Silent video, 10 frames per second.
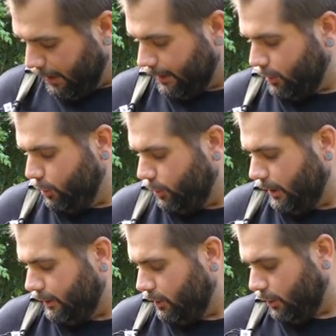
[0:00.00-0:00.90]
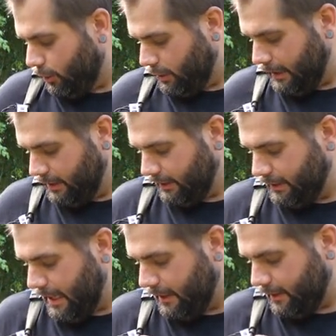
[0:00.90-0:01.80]
but you could you know you could easily
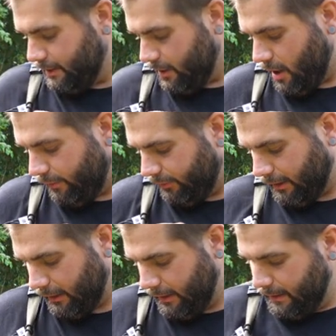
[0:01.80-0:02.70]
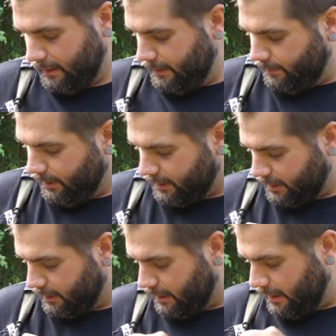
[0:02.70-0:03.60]
take these off like this
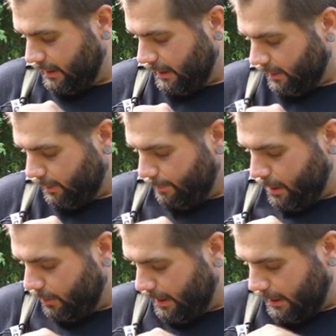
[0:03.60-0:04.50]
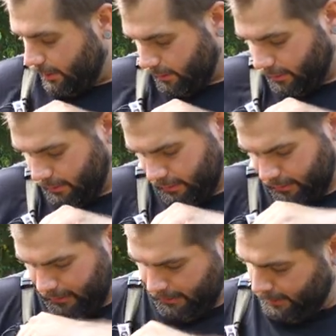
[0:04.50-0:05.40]
is the uh, the bow hanger
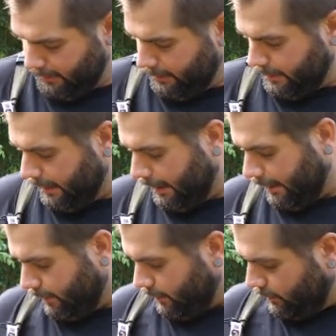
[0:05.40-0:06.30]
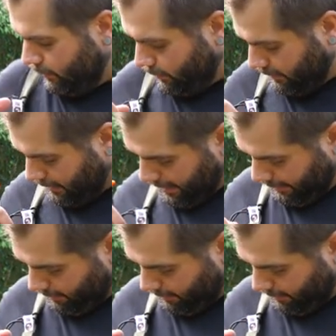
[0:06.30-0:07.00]
and you can take